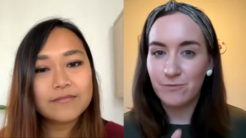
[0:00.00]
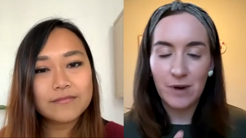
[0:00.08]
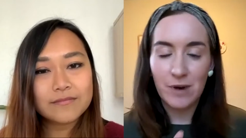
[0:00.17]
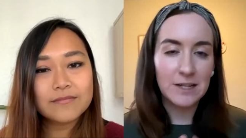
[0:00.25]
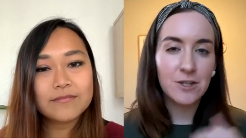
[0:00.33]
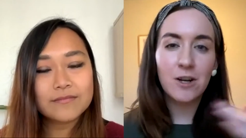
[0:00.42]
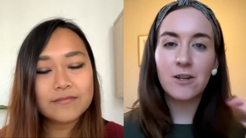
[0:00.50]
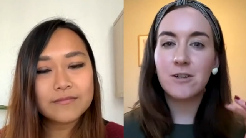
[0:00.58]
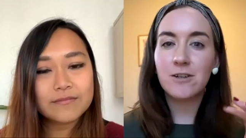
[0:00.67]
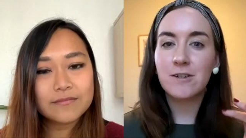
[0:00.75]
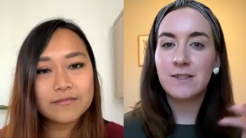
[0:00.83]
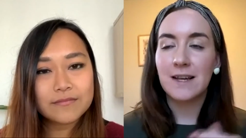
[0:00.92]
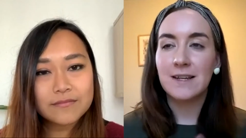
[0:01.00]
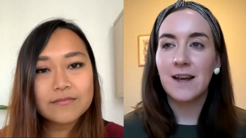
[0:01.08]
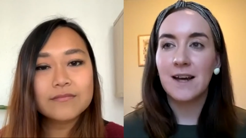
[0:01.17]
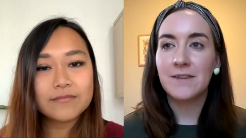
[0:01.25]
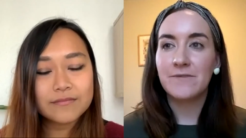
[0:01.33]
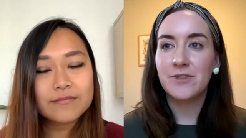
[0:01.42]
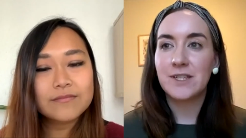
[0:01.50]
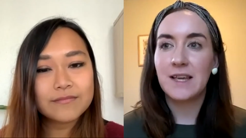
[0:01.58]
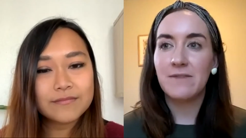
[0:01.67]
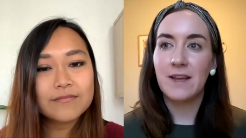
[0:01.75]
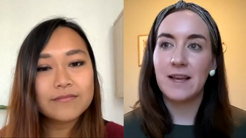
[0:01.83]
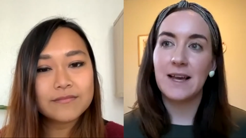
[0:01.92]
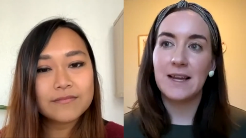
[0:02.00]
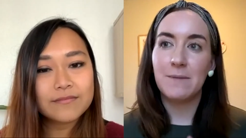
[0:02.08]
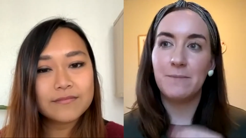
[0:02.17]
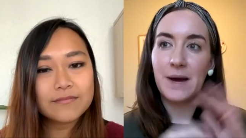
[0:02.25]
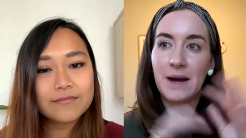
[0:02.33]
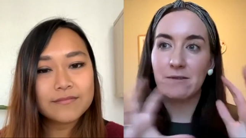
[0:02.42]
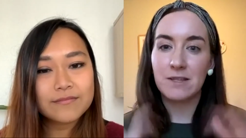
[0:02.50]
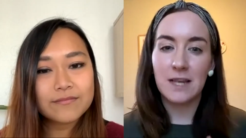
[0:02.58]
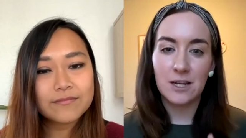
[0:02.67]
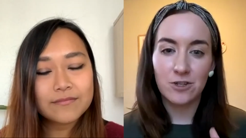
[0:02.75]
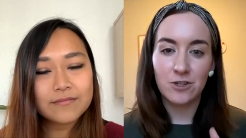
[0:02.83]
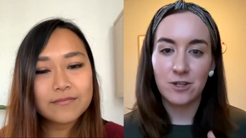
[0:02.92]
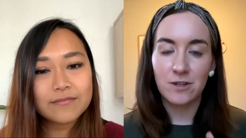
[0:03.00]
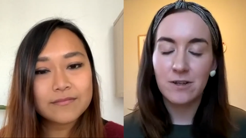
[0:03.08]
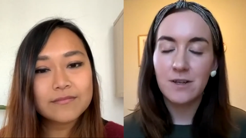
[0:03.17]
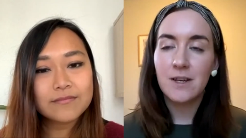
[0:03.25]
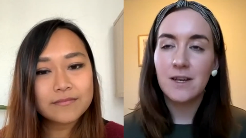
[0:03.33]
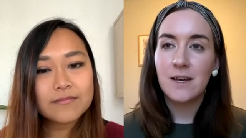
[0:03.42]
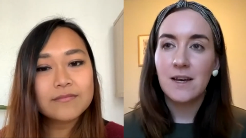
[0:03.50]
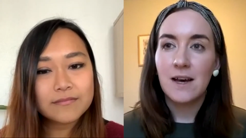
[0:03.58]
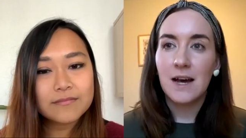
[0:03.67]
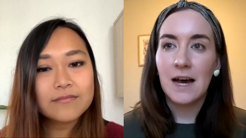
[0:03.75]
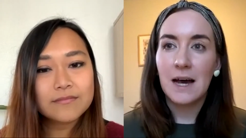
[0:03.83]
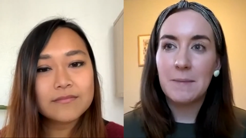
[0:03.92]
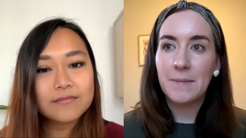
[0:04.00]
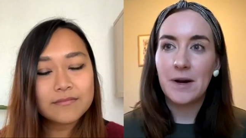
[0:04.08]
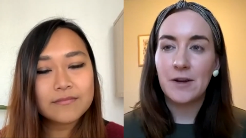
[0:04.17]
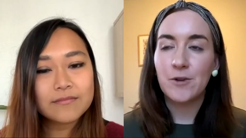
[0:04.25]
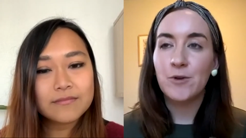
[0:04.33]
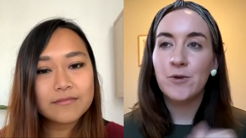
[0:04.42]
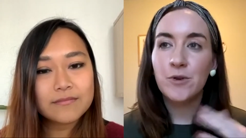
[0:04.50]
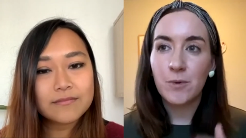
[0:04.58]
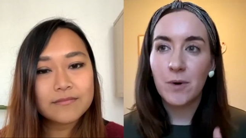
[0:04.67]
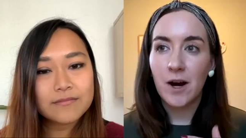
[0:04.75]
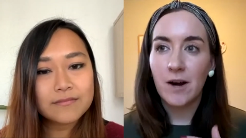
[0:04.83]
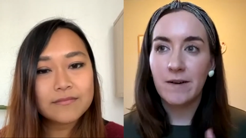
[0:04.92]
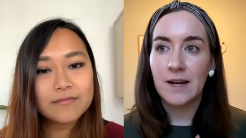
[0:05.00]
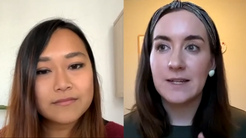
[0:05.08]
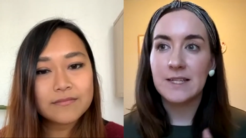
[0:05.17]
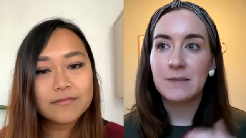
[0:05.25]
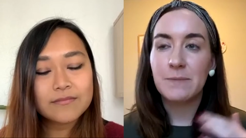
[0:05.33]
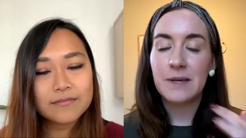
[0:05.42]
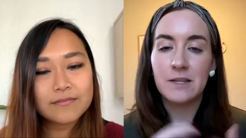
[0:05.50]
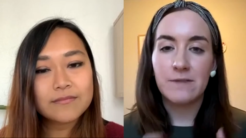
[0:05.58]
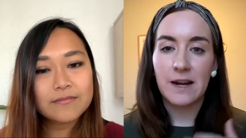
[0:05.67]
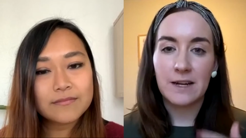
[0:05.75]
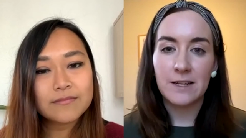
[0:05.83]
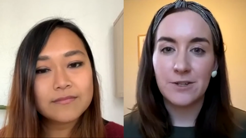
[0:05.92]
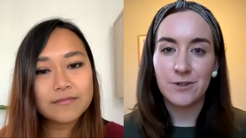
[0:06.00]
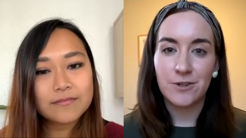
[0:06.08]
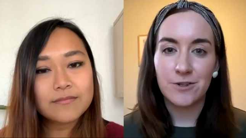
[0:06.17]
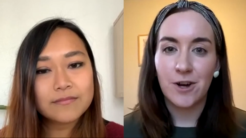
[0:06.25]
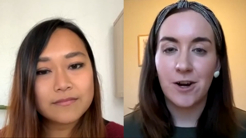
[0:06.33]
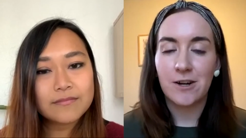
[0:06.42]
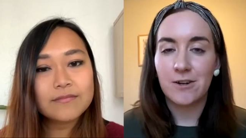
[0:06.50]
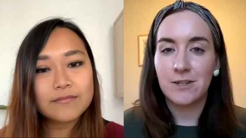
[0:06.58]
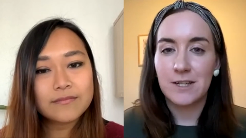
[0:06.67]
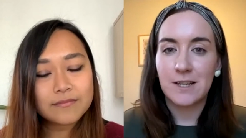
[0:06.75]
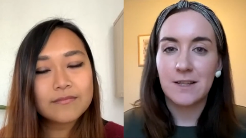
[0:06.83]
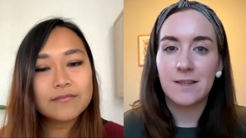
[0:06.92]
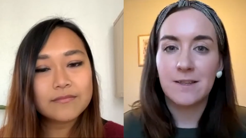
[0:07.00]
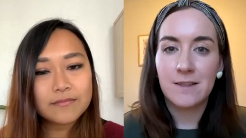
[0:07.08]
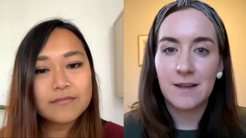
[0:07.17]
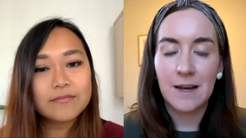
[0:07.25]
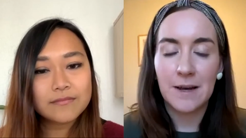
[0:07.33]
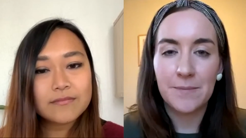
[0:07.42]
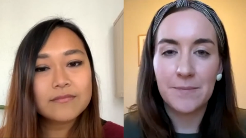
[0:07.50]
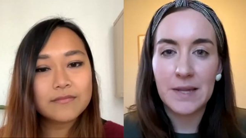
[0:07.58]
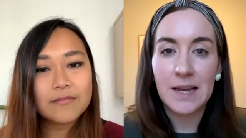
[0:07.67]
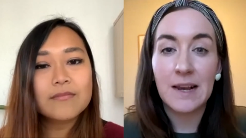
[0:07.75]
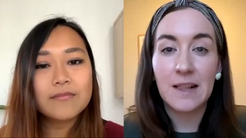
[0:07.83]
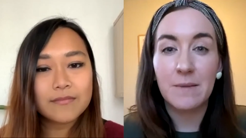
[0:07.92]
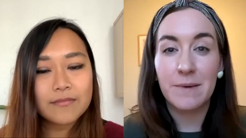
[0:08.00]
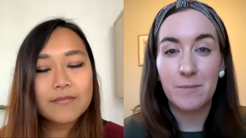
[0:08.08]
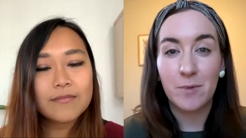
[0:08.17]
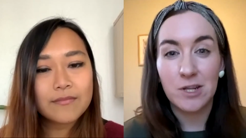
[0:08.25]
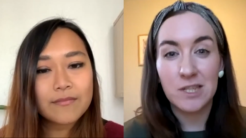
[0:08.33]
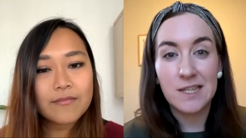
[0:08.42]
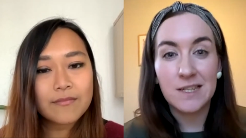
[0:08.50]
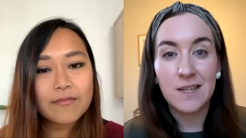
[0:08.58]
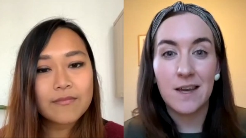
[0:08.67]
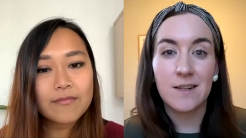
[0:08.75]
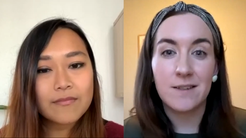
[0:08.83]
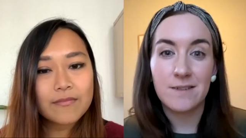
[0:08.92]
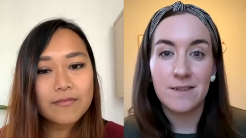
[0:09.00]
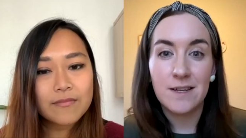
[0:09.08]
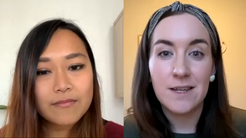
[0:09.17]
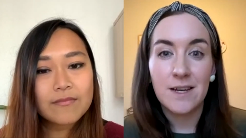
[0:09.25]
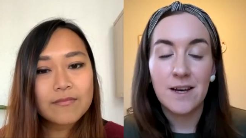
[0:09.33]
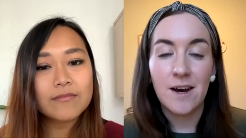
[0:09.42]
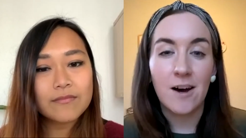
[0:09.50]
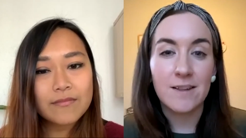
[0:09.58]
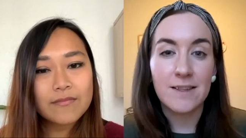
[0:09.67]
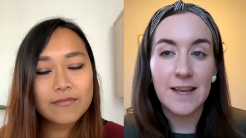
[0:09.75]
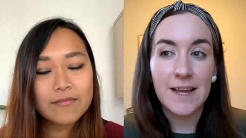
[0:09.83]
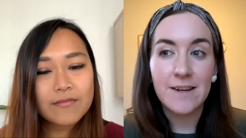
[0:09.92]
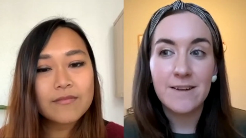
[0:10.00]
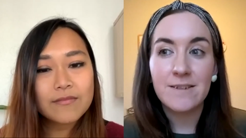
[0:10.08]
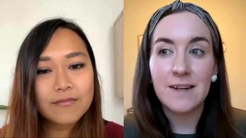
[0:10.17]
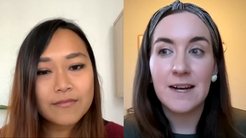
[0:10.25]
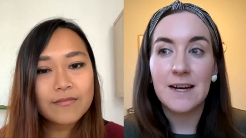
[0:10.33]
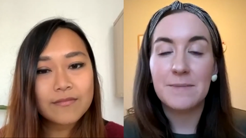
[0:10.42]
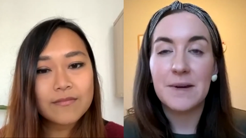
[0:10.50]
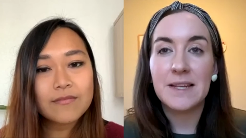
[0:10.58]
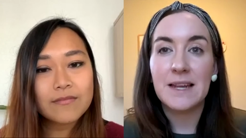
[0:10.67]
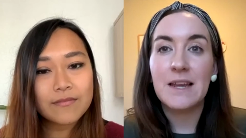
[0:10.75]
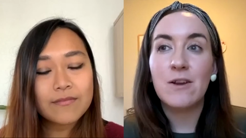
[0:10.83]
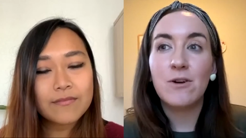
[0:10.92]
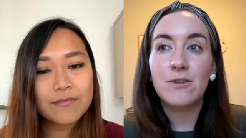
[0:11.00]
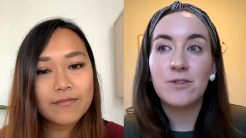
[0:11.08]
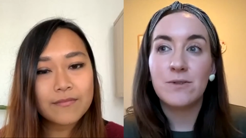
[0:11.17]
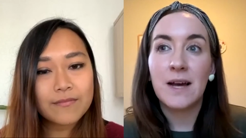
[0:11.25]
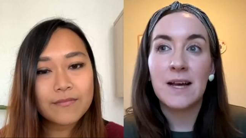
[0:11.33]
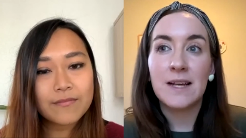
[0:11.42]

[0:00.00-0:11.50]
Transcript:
Speaker 1: brand colors and kind of just give like an about section um, on who you are and kind of speak directly to your target audience um, in a little bit more detail on there. Um, and it also has,